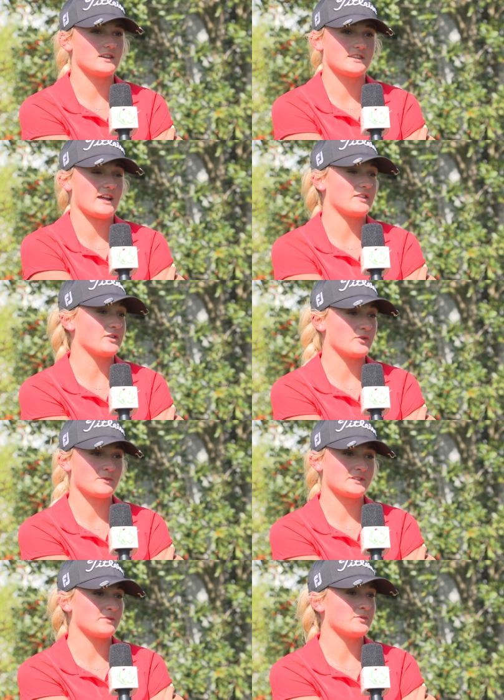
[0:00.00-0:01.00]
I sat in the
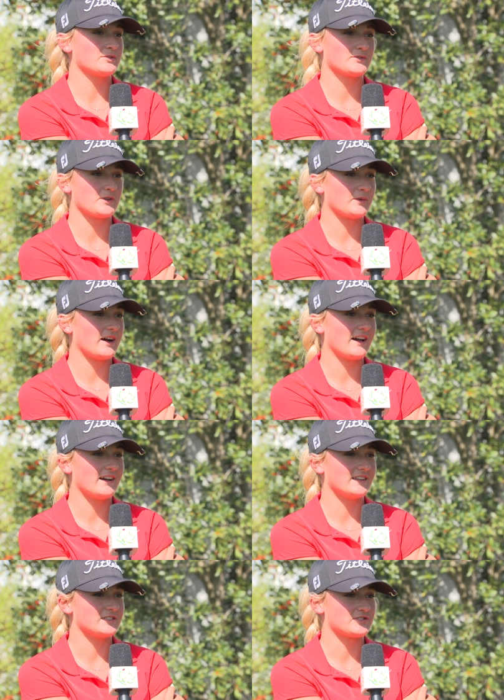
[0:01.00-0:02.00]
Normatec boots for a
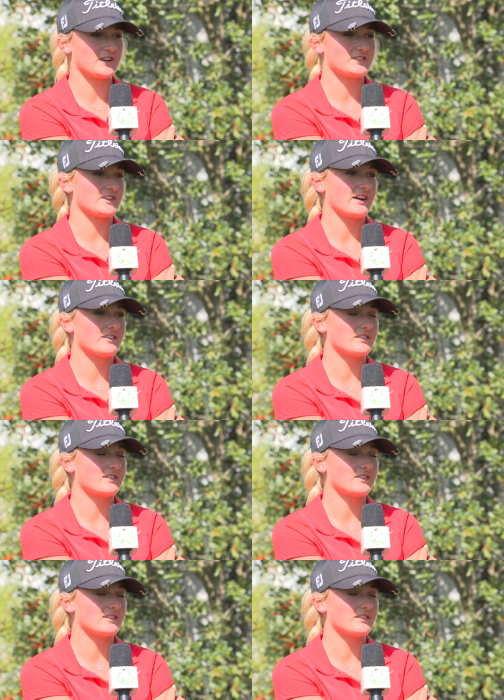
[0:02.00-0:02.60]
while and stretched out.